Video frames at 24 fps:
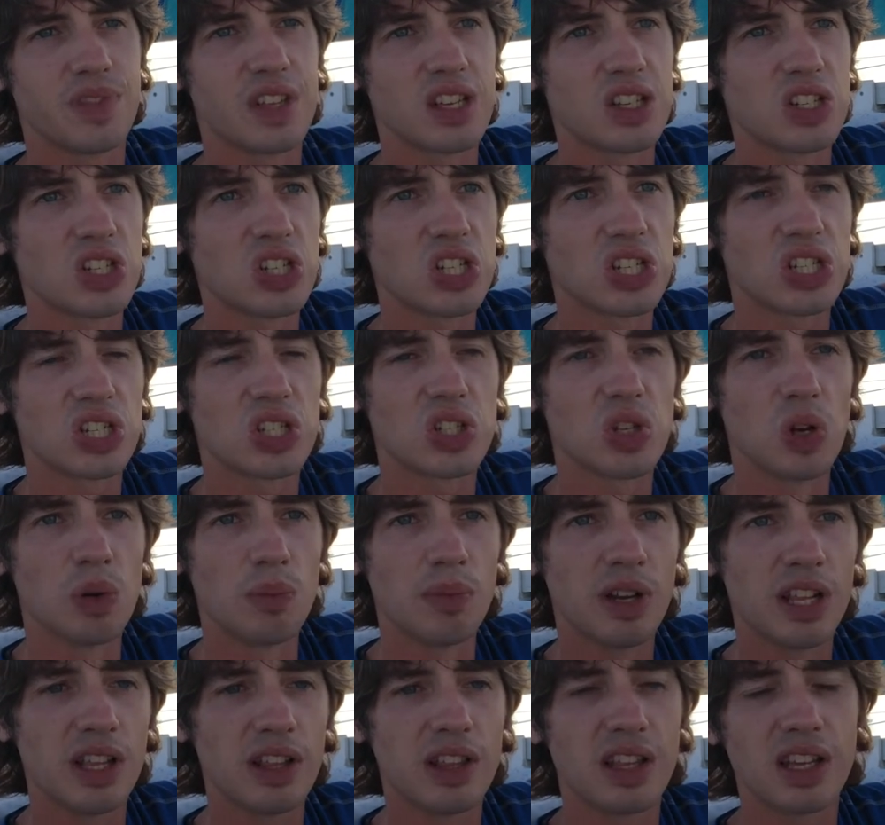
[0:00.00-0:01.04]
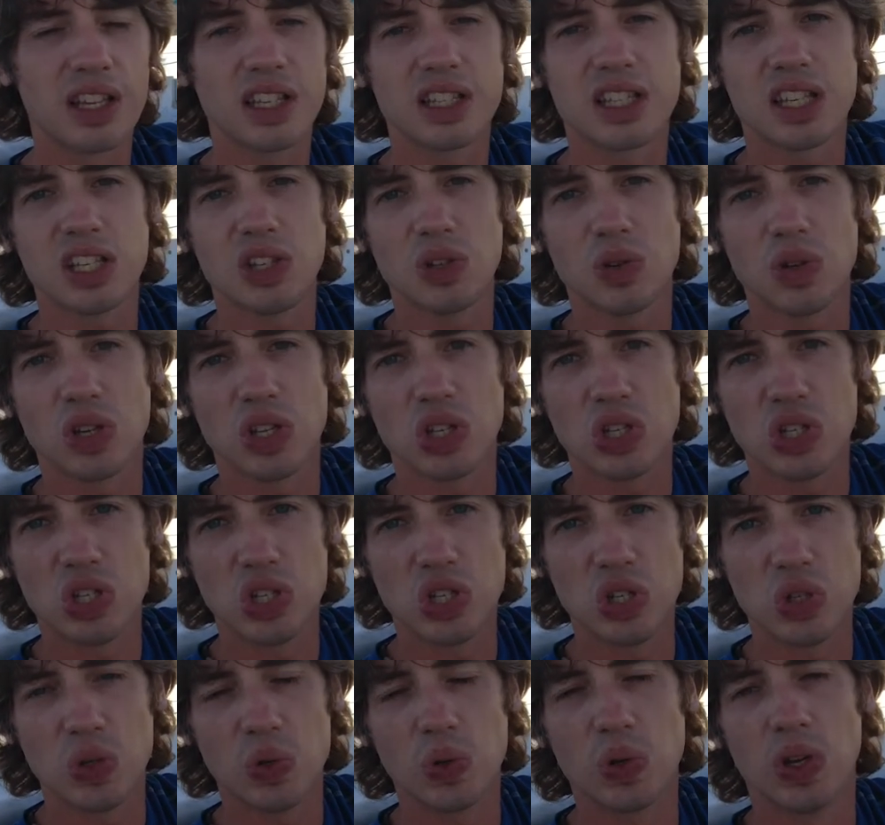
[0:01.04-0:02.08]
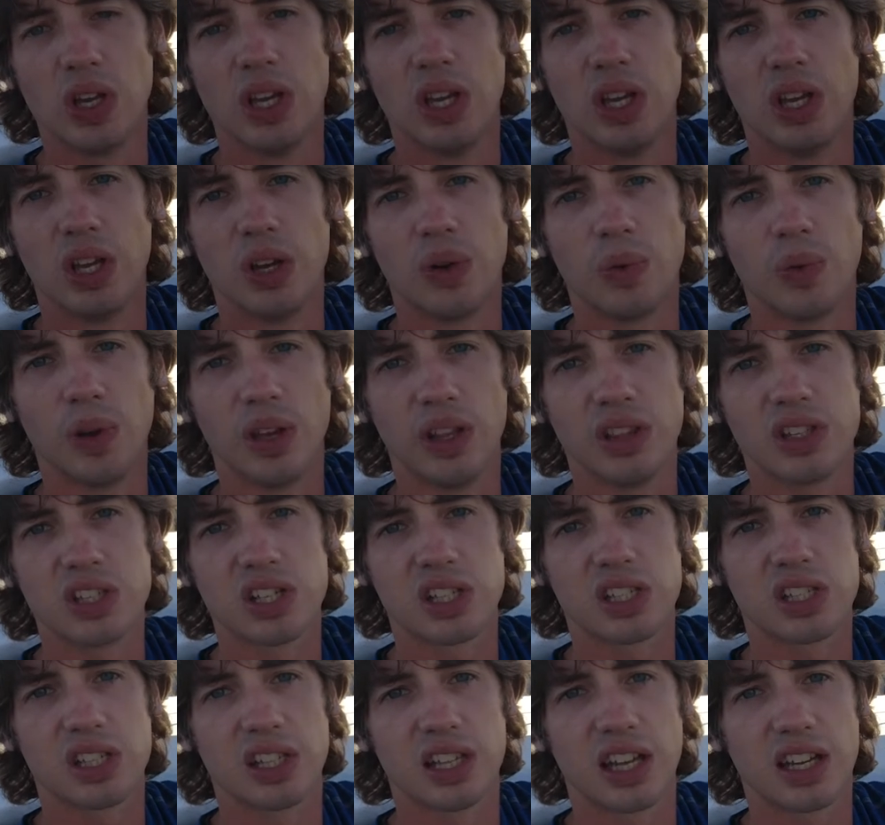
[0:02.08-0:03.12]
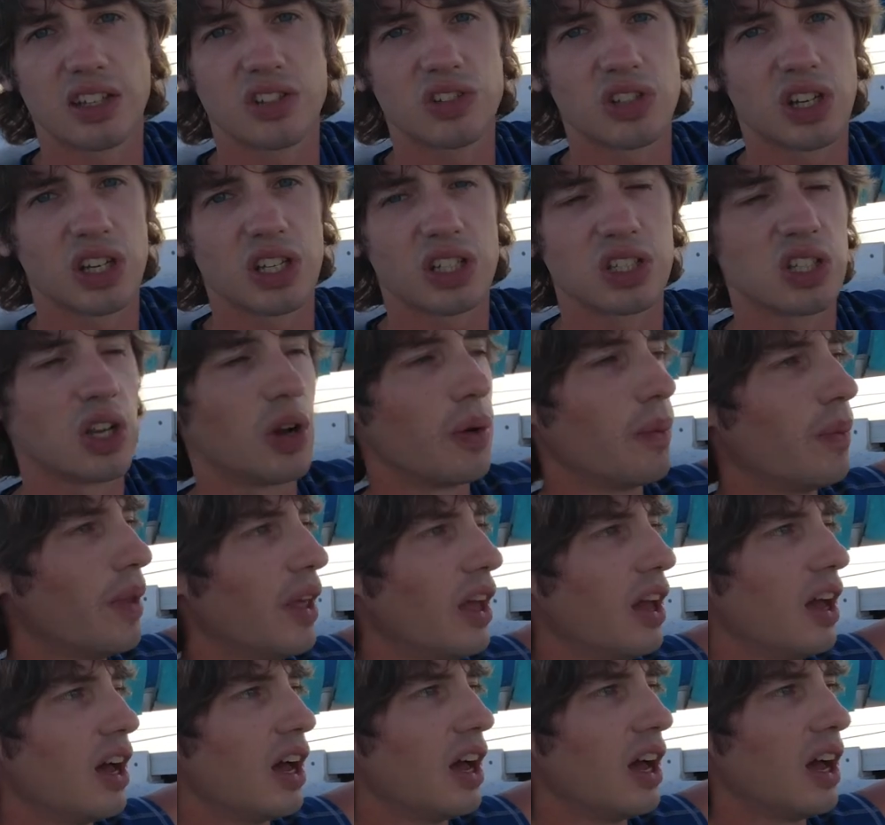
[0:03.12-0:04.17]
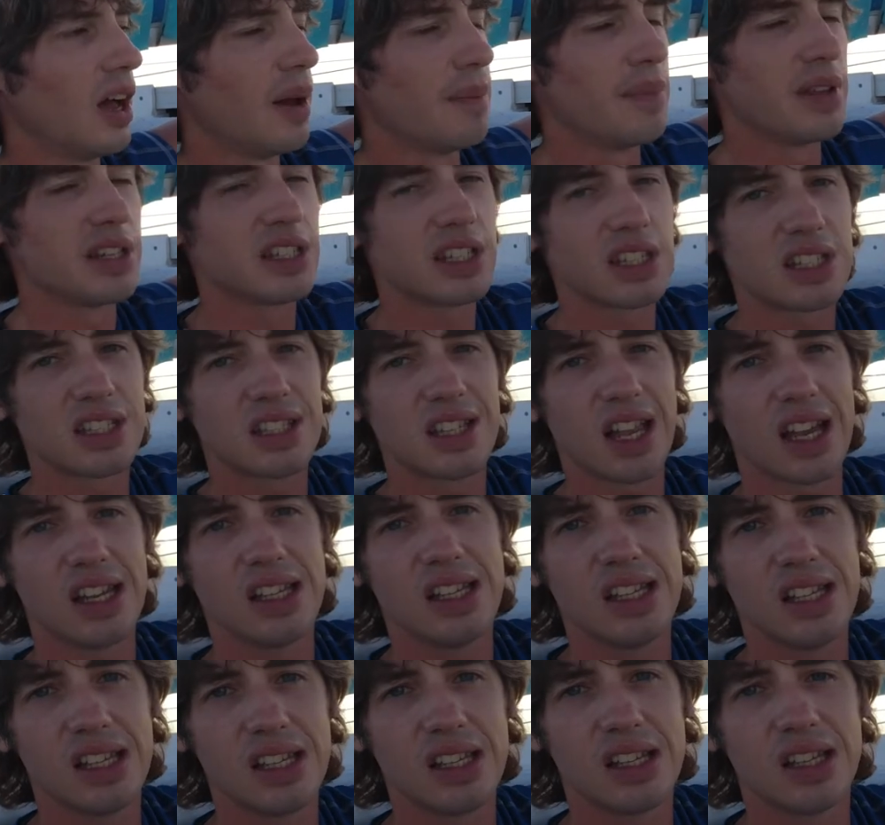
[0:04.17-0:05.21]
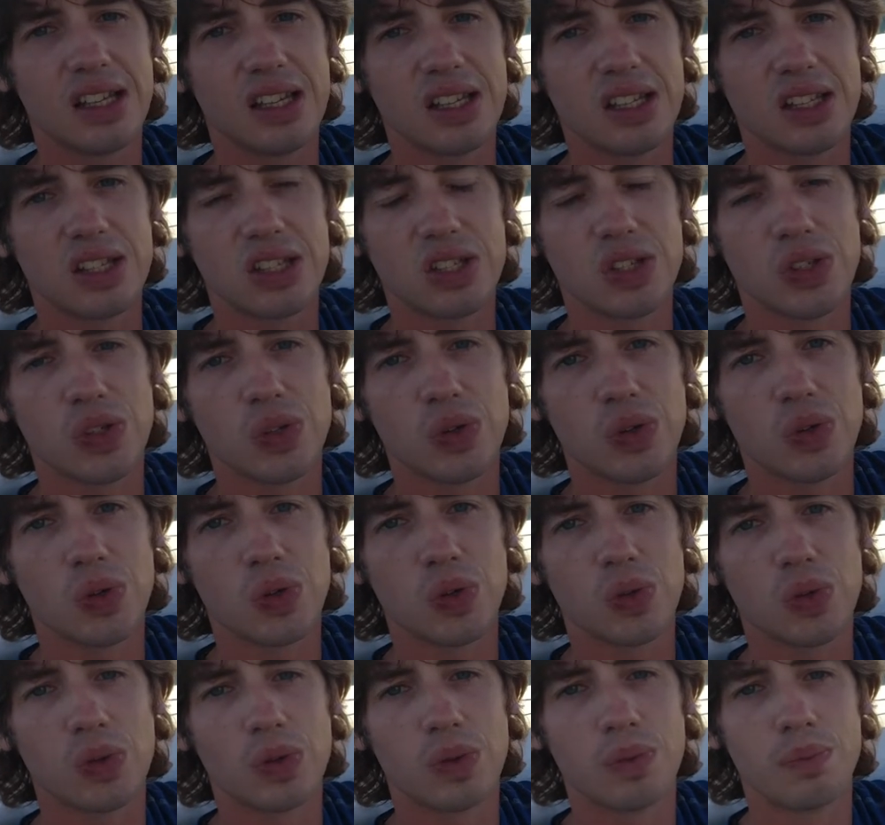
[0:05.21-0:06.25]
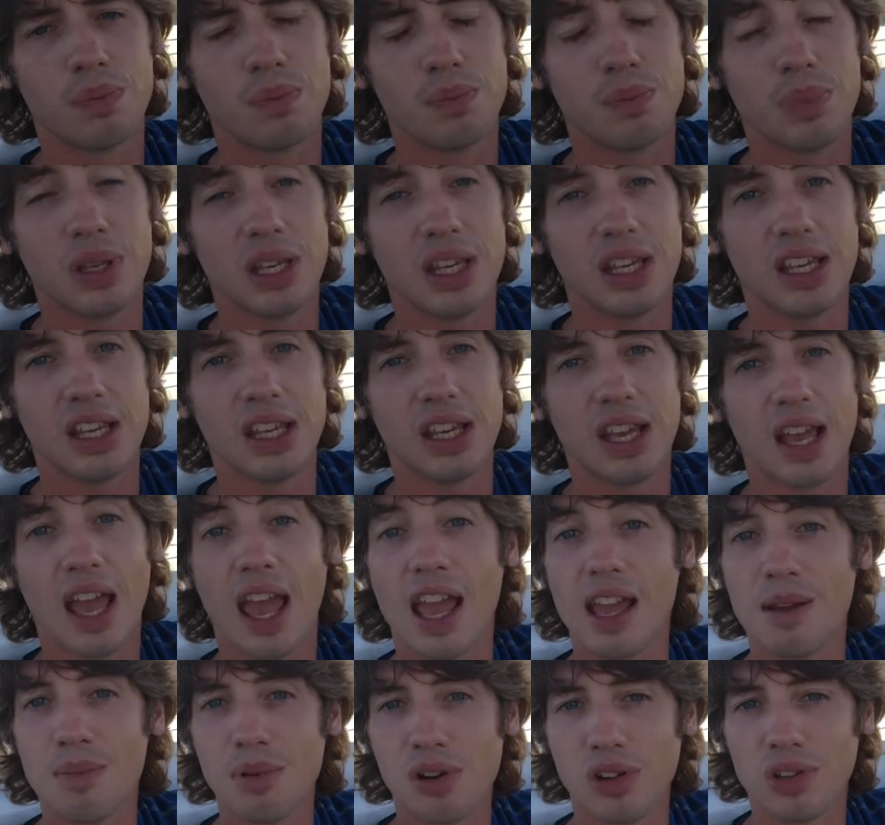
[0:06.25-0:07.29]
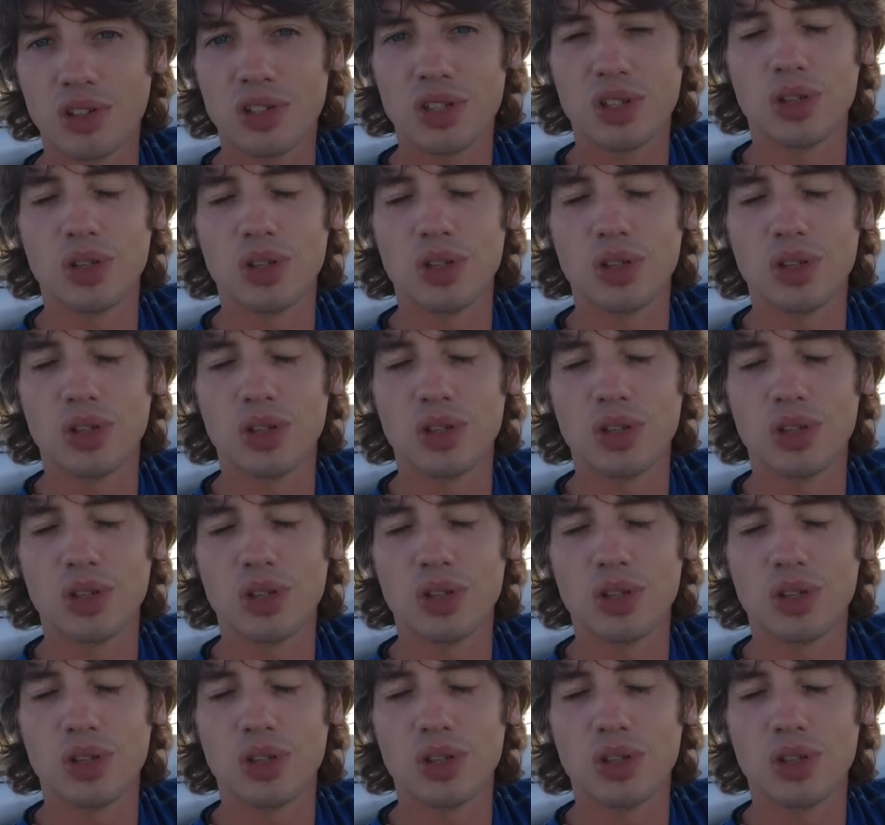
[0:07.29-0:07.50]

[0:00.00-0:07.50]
there's just so many things that you can do with just electric. So it's exciting to be able